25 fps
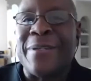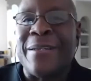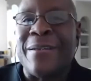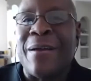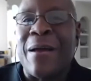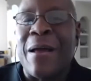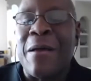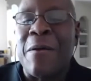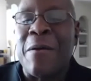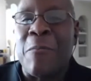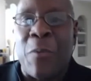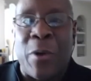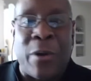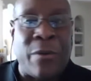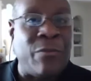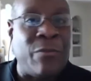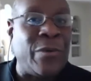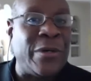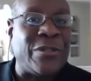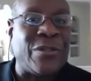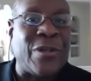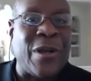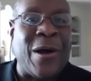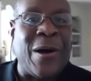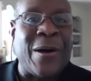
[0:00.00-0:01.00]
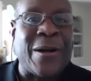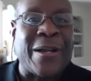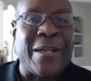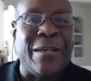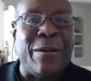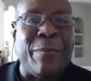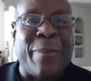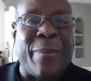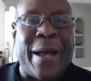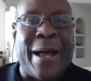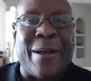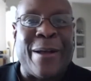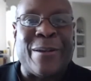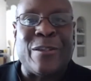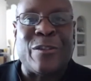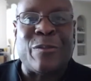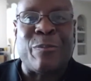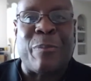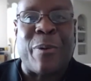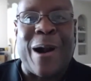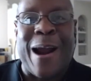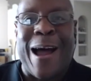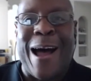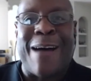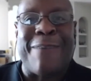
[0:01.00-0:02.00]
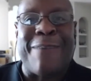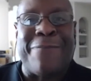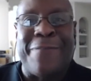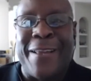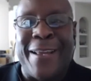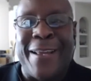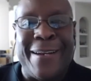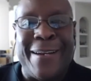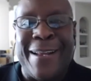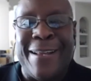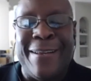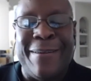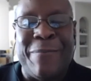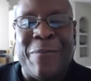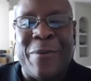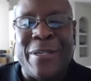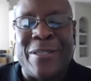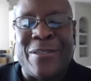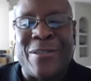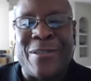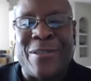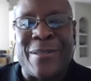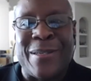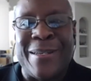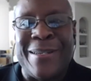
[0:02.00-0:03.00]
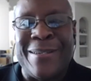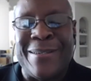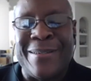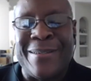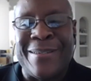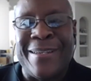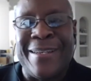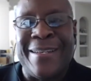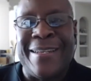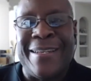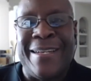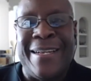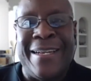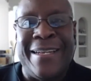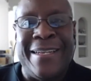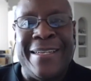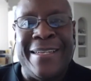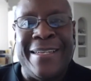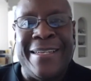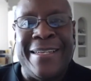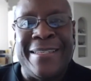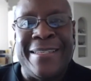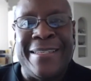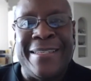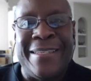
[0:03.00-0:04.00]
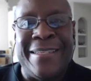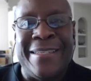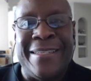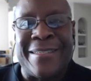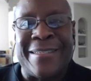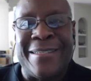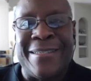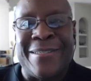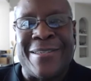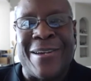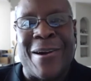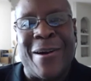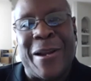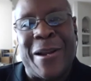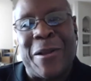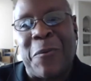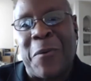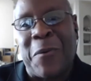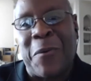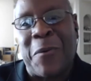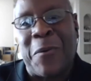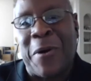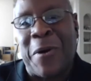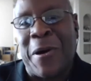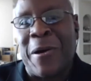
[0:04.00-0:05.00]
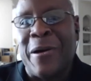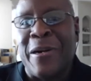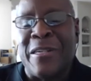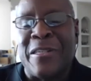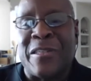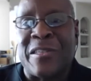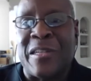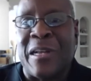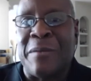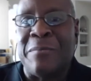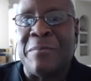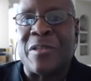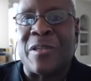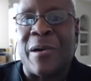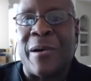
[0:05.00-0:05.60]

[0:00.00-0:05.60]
what we're talking about is profit, which is a dirty word in some circles,